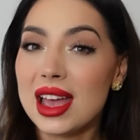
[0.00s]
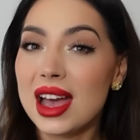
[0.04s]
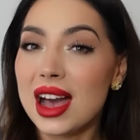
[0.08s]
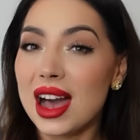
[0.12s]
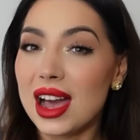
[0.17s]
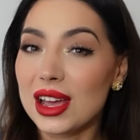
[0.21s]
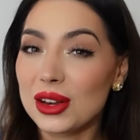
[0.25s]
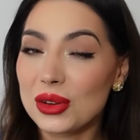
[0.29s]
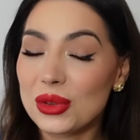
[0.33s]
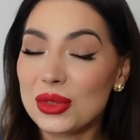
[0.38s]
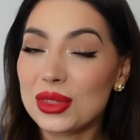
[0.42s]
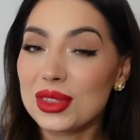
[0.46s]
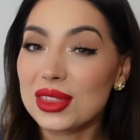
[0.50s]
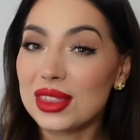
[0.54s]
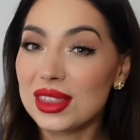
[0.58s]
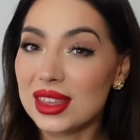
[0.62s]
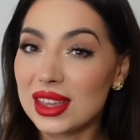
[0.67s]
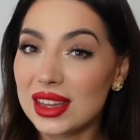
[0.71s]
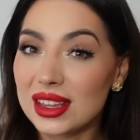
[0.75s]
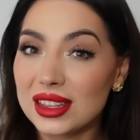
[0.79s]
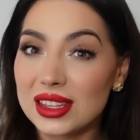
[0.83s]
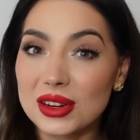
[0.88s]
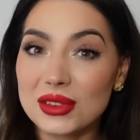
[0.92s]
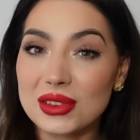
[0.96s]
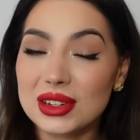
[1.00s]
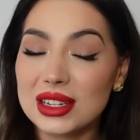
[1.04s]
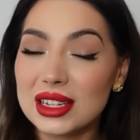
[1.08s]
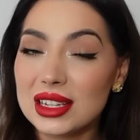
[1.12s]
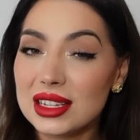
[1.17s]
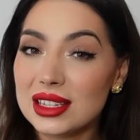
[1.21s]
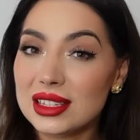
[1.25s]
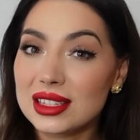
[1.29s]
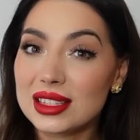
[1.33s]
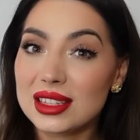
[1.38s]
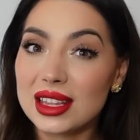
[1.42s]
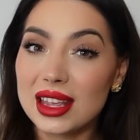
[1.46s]
I don't think they
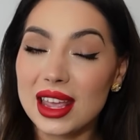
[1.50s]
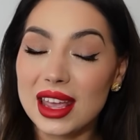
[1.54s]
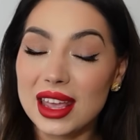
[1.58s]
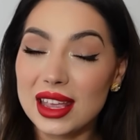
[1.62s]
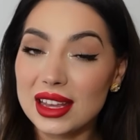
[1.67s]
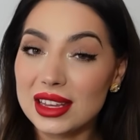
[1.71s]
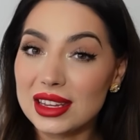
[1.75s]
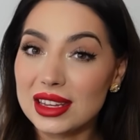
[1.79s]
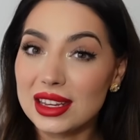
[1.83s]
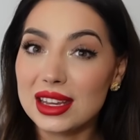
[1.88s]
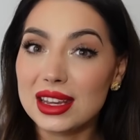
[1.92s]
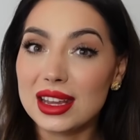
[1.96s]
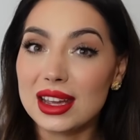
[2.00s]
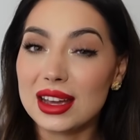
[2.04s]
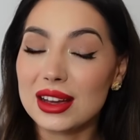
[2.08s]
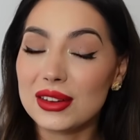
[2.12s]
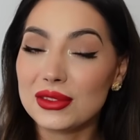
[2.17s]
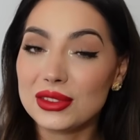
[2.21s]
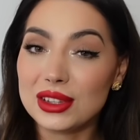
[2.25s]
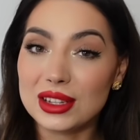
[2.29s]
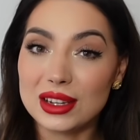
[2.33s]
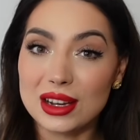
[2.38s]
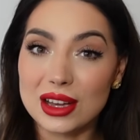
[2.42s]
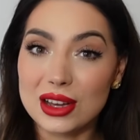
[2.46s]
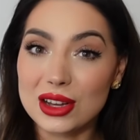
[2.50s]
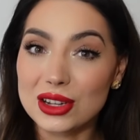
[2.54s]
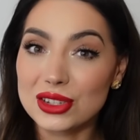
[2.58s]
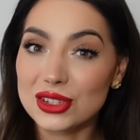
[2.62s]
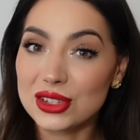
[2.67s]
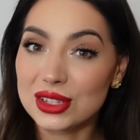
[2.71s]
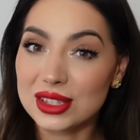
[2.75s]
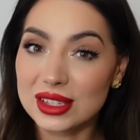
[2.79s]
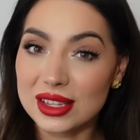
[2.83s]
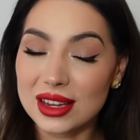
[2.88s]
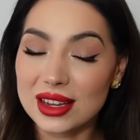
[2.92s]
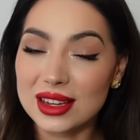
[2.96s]
released any of the larger
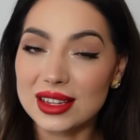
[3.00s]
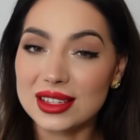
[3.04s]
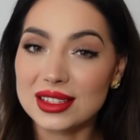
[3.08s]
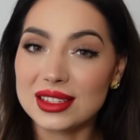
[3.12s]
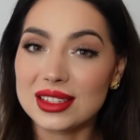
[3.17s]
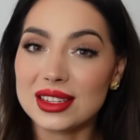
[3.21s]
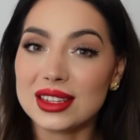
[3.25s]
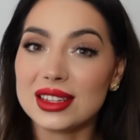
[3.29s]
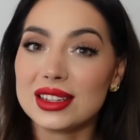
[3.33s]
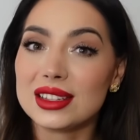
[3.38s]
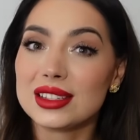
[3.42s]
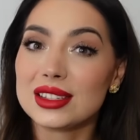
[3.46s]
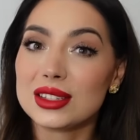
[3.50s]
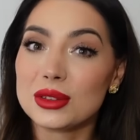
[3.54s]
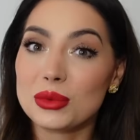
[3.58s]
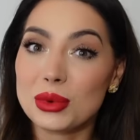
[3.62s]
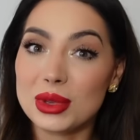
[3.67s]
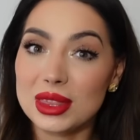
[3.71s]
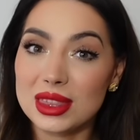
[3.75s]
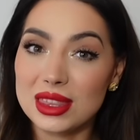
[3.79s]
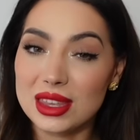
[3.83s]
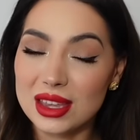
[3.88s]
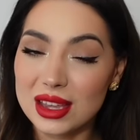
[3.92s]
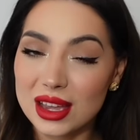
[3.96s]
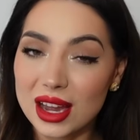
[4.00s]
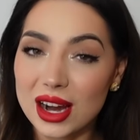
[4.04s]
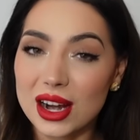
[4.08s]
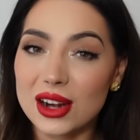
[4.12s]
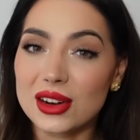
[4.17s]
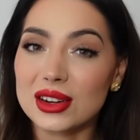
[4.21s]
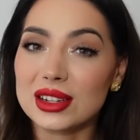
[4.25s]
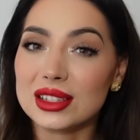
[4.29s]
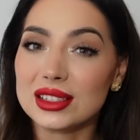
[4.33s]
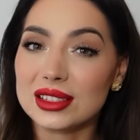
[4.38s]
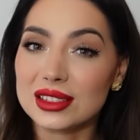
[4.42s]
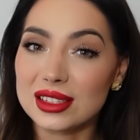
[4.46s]
sizes with the
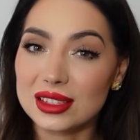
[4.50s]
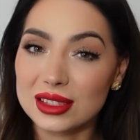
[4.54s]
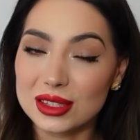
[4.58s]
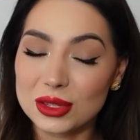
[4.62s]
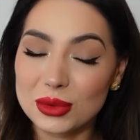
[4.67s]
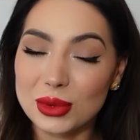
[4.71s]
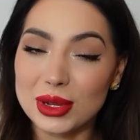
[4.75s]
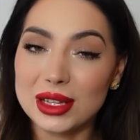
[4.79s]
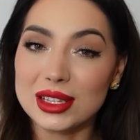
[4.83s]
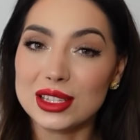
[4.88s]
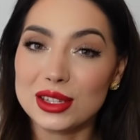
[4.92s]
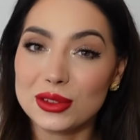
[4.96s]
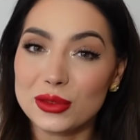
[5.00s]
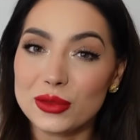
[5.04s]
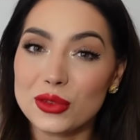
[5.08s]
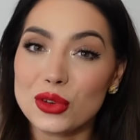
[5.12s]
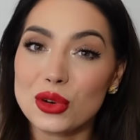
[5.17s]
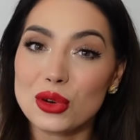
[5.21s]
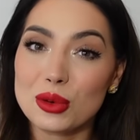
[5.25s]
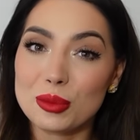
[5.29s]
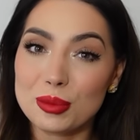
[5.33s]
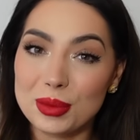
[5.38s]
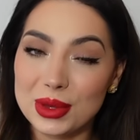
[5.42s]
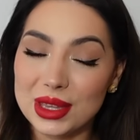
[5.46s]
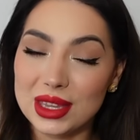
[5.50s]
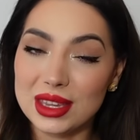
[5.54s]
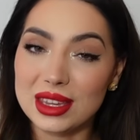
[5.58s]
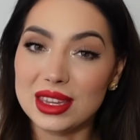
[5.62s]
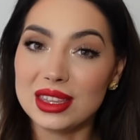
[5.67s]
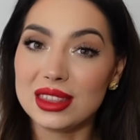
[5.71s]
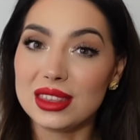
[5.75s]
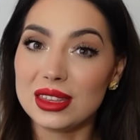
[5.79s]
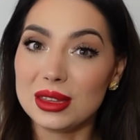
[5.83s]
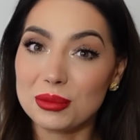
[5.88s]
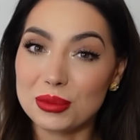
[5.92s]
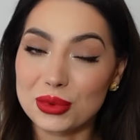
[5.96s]
current
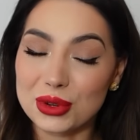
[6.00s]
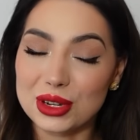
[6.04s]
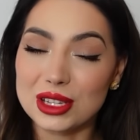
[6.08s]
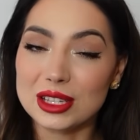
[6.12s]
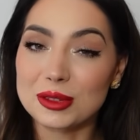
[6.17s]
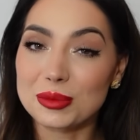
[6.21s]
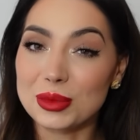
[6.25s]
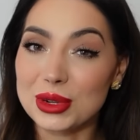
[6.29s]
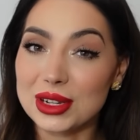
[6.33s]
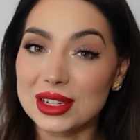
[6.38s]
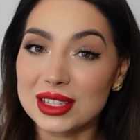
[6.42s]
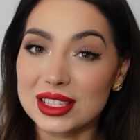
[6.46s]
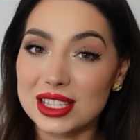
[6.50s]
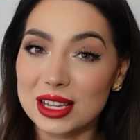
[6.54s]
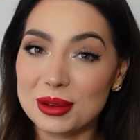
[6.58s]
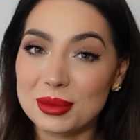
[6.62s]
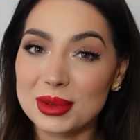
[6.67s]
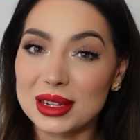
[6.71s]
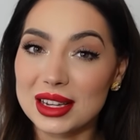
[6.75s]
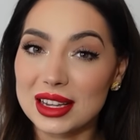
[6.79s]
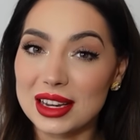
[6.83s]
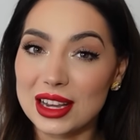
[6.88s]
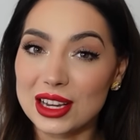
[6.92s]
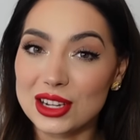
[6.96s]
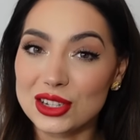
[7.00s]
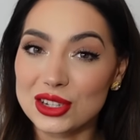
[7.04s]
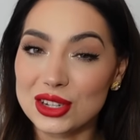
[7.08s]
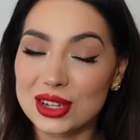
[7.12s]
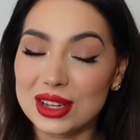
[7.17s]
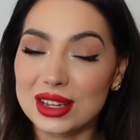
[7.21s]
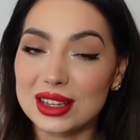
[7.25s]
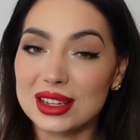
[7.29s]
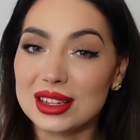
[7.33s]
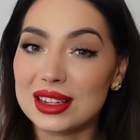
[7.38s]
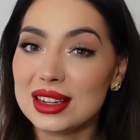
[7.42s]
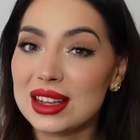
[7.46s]
24P, the pre-spring summer
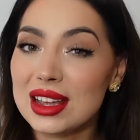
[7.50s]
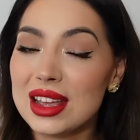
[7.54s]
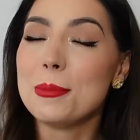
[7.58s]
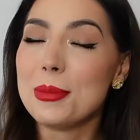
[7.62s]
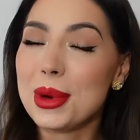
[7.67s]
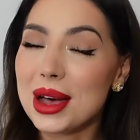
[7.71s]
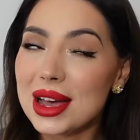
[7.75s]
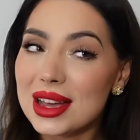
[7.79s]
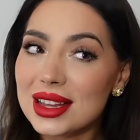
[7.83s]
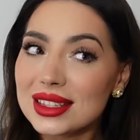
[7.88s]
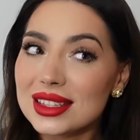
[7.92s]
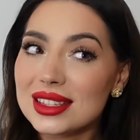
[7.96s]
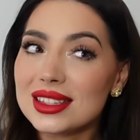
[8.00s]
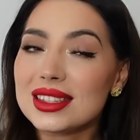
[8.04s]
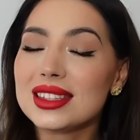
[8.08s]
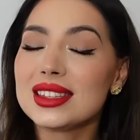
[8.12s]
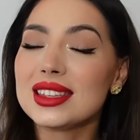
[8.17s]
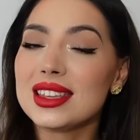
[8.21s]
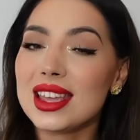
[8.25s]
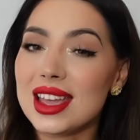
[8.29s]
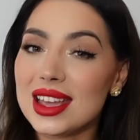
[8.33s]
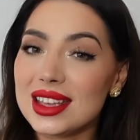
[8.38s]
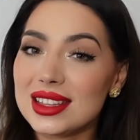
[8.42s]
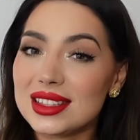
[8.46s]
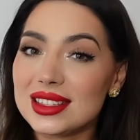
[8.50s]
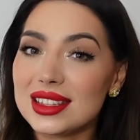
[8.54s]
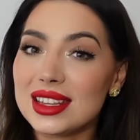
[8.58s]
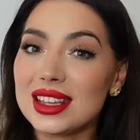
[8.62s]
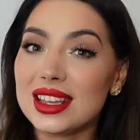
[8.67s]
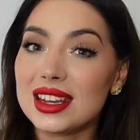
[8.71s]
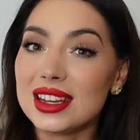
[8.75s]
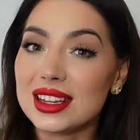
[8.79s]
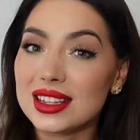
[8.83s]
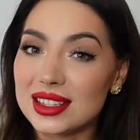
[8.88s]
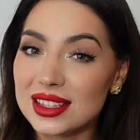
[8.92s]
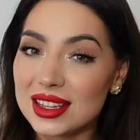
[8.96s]
collection, but yes, it
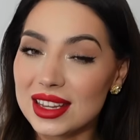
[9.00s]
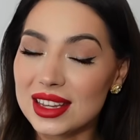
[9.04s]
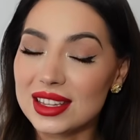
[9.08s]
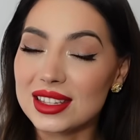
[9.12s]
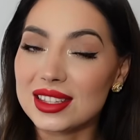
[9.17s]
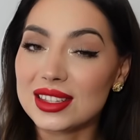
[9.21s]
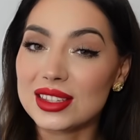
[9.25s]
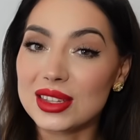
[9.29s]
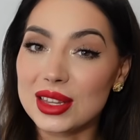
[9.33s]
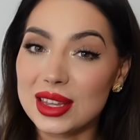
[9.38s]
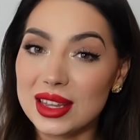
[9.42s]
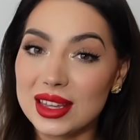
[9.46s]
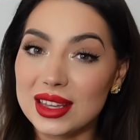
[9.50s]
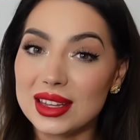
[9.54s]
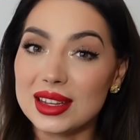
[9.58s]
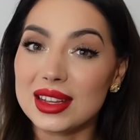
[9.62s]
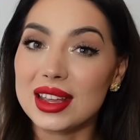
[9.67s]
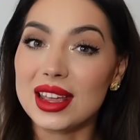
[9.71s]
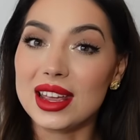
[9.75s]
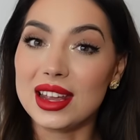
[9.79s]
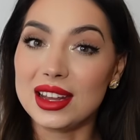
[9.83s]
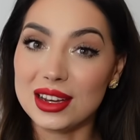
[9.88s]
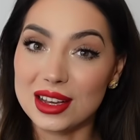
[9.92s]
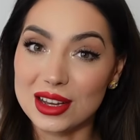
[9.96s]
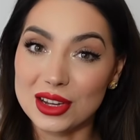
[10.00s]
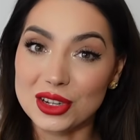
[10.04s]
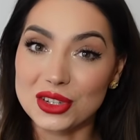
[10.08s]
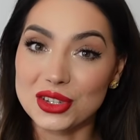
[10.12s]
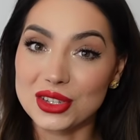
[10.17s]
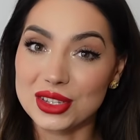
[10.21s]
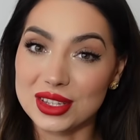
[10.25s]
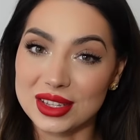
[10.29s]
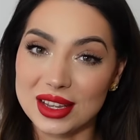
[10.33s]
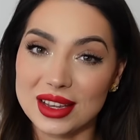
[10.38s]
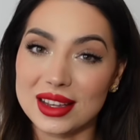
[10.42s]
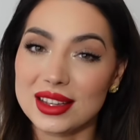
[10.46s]
exists in a larger
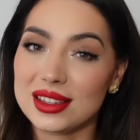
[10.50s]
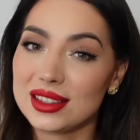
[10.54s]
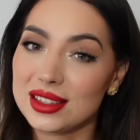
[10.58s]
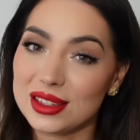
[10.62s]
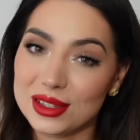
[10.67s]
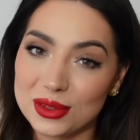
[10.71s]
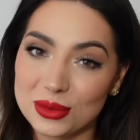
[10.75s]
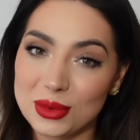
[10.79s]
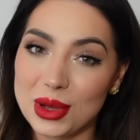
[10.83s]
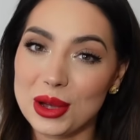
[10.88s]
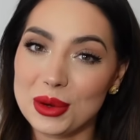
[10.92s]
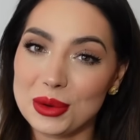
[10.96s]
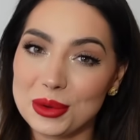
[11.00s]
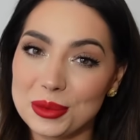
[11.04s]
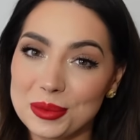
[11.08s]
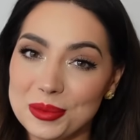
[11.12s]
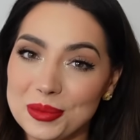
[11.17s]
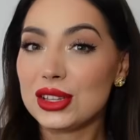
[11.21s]
size as well.